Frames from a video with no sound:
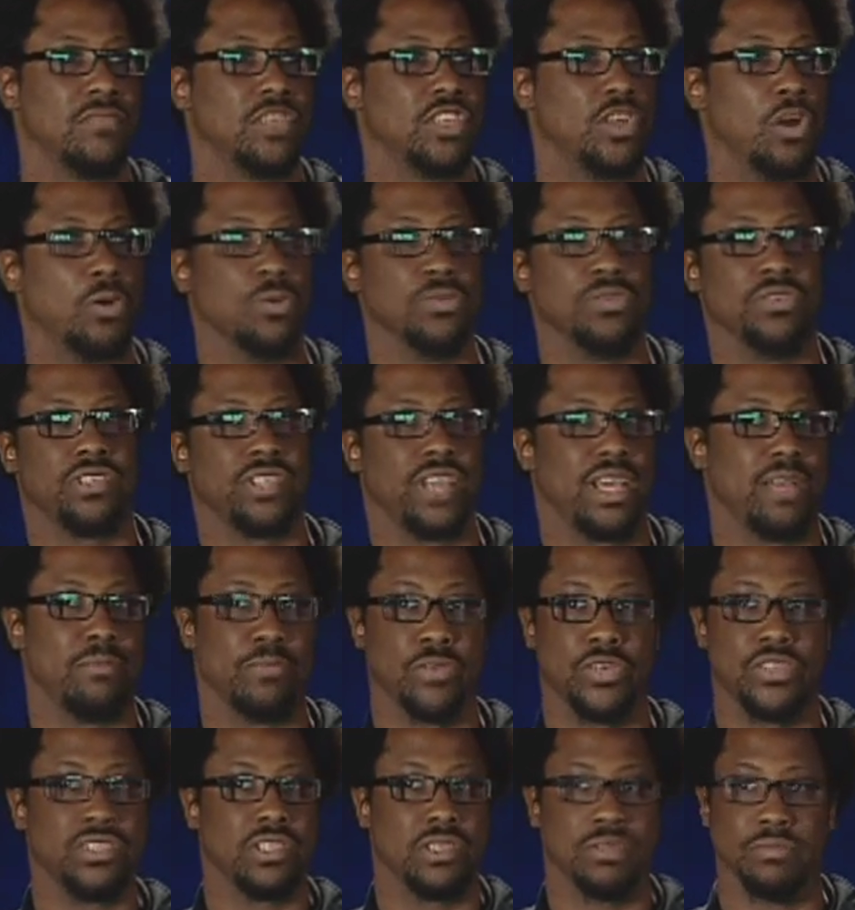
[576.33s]
Golden State
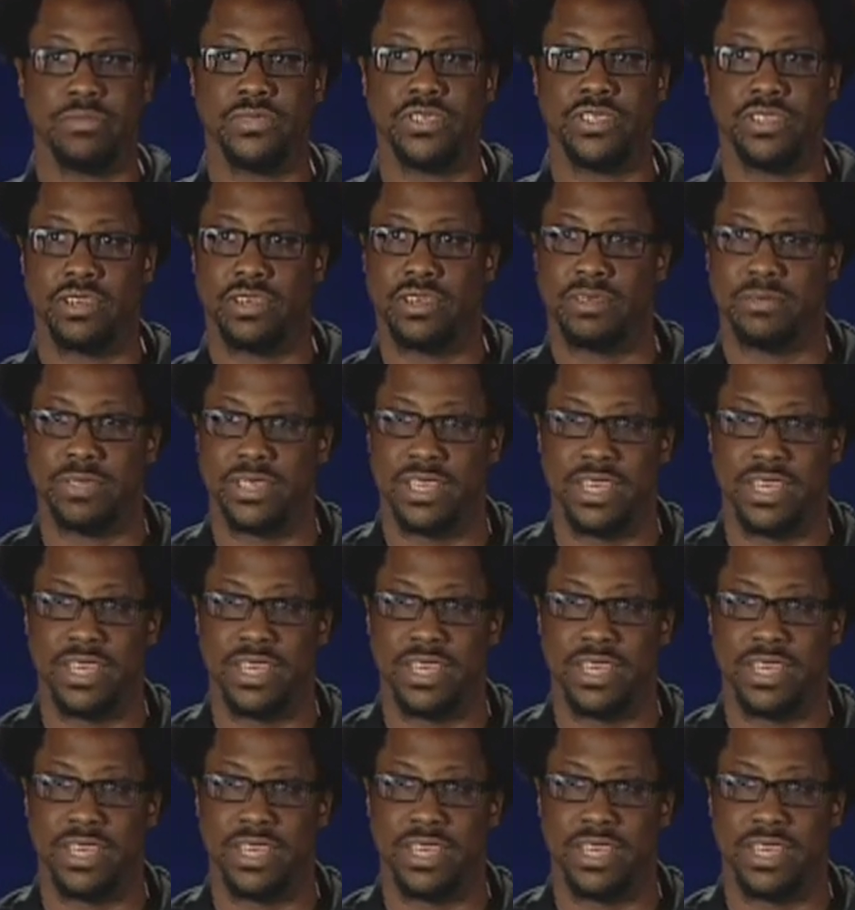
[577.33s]
Muslims, you know what I'm